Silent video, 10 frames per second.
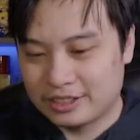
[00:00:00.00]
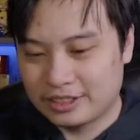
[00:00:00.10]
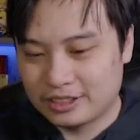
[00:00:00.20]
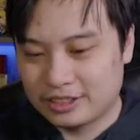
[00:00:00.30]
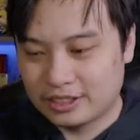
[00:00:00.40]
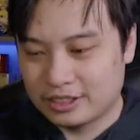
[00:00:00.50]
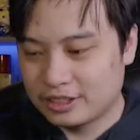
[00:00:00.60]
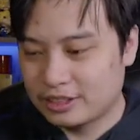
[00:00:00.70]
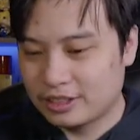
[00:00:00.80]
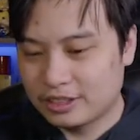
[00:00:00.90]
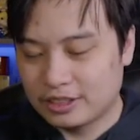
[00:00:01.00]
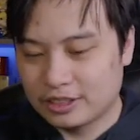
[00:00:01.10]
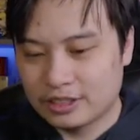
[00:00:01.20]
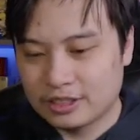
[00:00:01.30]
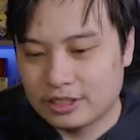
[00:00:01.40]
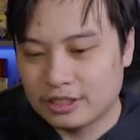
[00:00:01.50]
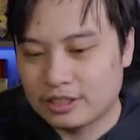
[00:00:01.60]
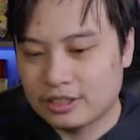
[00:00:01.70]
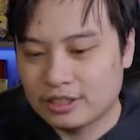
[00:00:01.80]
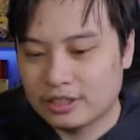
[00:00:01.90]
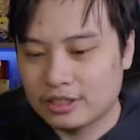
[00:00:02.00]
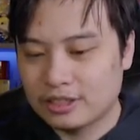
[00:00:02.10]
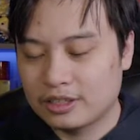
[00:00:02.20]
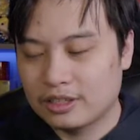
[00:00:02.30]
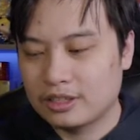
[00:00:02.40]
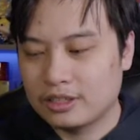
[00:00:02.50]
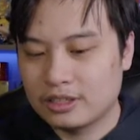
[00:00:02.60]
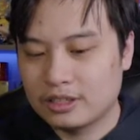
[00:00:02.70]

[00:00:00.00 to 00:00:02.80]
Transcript: (silence)